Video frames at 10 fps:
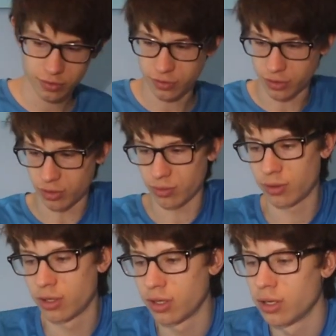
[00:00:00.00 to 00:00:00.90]
So
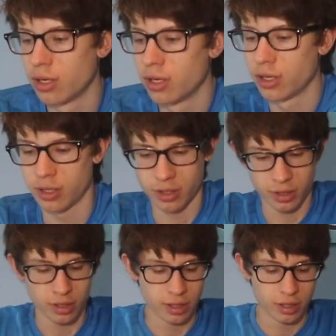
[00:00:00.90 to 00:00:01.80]

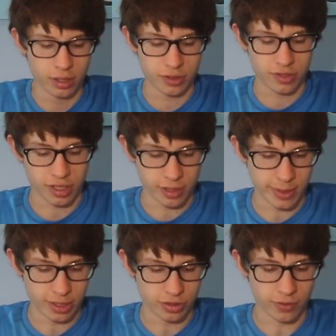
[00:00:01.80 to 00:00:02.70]
let's see,
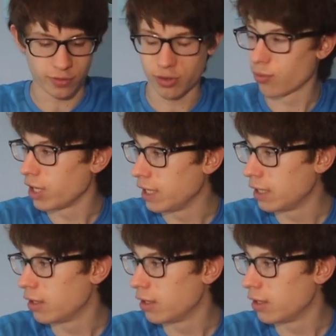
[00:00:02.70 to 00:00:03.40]
Command Shift 3,